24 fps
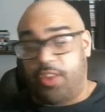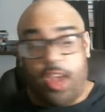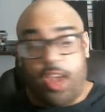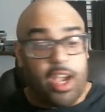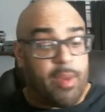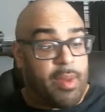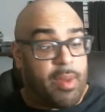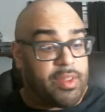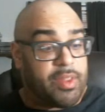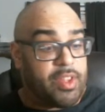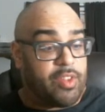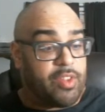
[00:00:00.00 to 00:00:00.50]

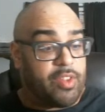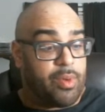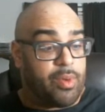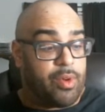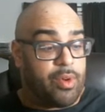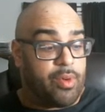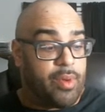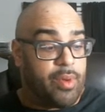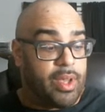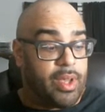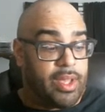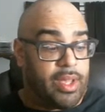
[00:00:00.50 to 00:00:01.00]
about these real
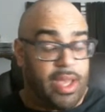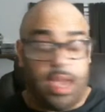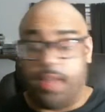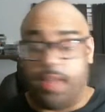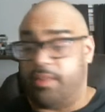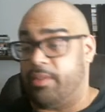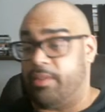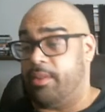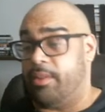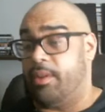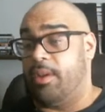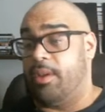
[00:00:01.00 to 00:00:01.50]
quick,
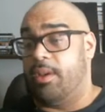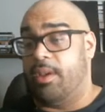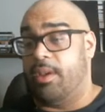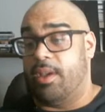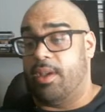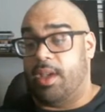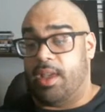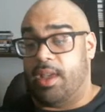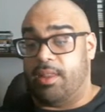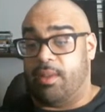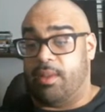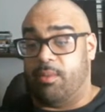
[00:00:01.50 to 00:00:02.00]
guys,
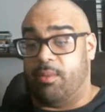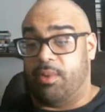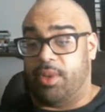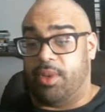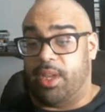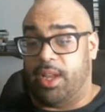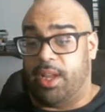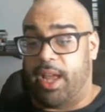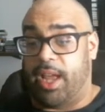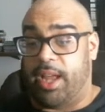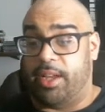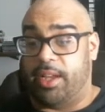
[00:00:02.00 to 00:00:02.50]
and then we'll
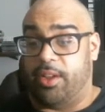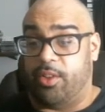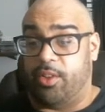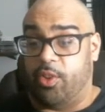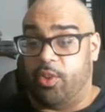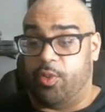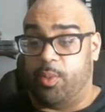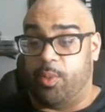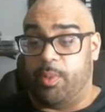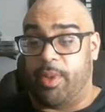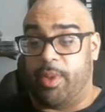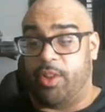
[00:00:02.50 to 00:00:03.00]
get out of here. Those
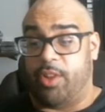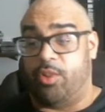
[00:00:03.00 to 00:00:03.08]
will be my two